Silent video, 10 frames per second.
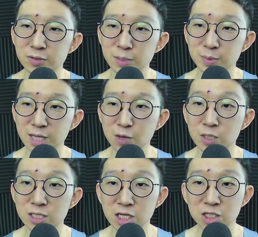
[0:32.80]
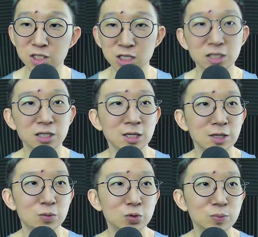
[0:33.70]
some sideways action here
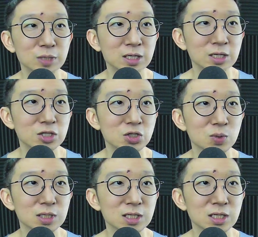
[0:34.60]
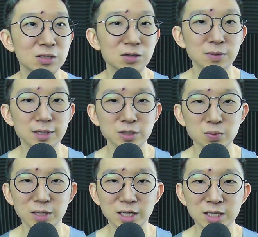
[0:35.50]
would be sweet. And you know what?
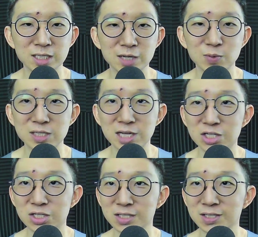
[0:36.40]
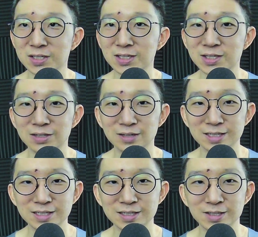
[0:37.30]
We're getting sideways action,
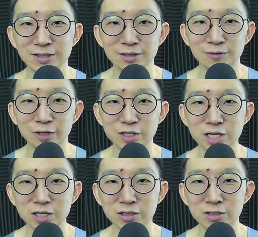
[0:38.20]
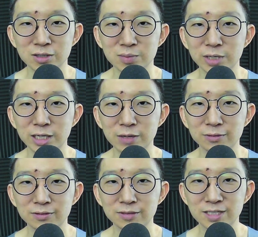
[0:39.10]
right? Falling channel,
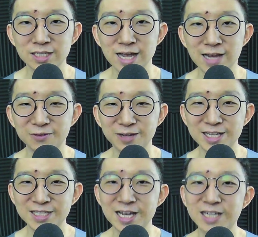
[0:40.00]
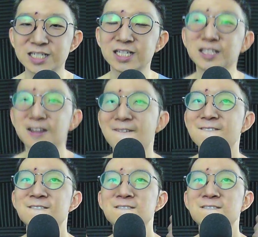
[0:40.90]
breakout, sideways action.